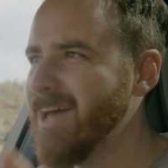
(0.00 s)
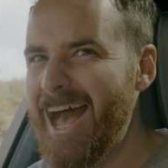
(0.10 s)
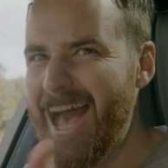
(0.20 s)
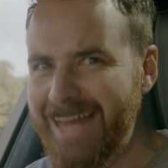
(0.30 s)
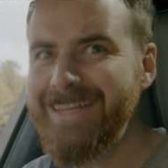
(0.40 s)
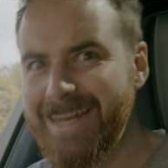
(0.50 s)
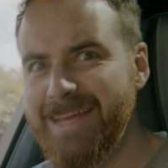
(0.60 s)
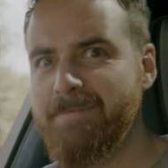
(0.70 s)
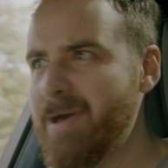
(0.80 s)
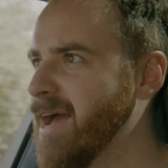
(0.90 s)
a
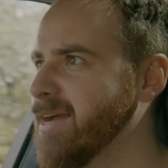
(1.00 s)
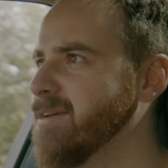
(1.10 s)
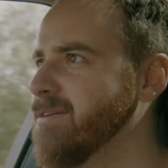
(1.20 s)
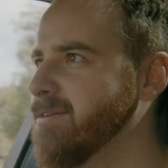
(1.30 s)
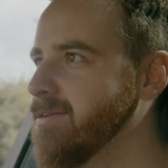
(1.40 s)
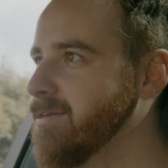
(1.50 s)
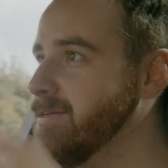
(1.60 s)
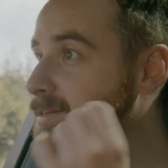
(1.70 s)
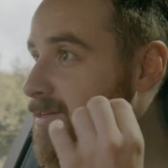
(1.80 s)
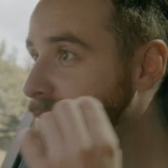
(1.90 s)
handling pack.
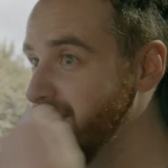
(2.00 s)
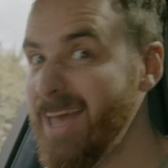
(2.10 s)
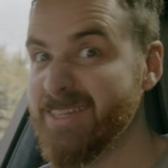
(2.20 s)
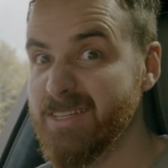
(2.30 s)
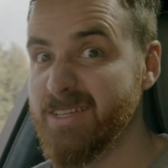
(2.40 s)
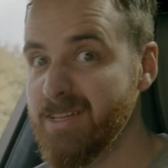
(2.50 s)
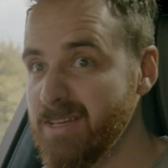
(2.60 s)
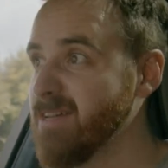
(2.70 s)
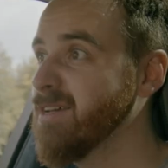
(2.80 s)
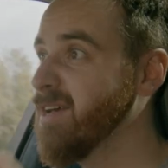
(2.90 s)
Yes,
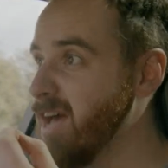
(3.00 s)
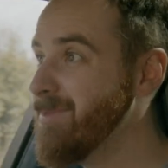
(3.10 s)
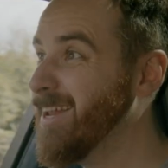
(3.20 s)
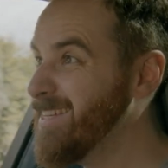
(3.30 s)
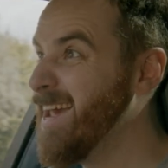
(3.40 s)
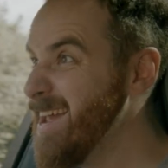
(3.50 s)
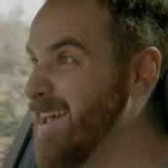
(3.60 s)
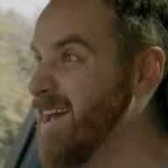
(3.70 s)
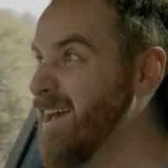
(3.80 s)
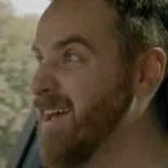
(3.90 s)
a
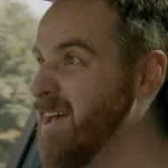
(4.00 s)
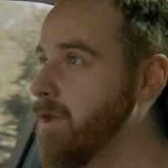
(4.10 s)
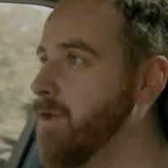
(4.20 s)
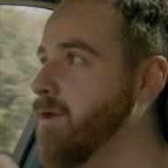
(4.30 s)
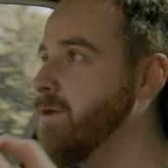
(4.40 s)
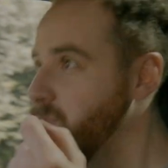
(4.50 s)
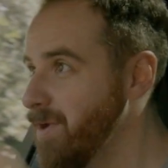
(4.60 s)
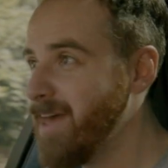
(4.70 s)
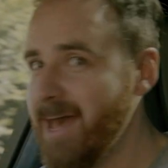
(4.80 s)
Bentayga with a